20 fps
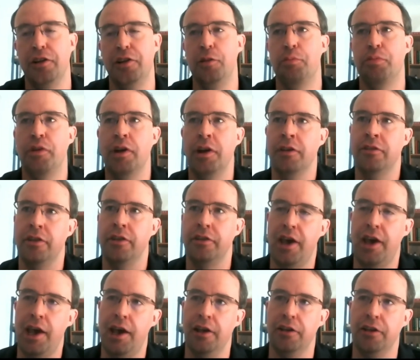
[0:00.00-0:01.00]
He brings it to
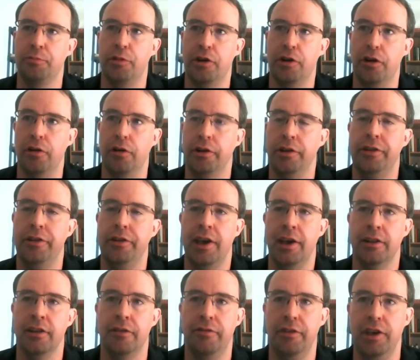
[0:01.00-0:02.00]
Hasbro and
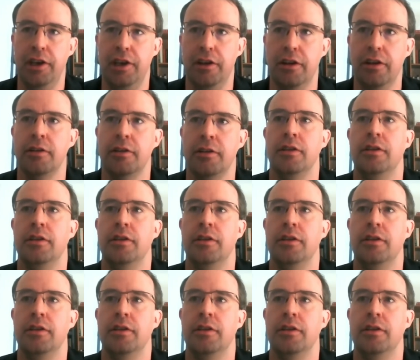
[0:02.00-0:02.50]
Don Levine.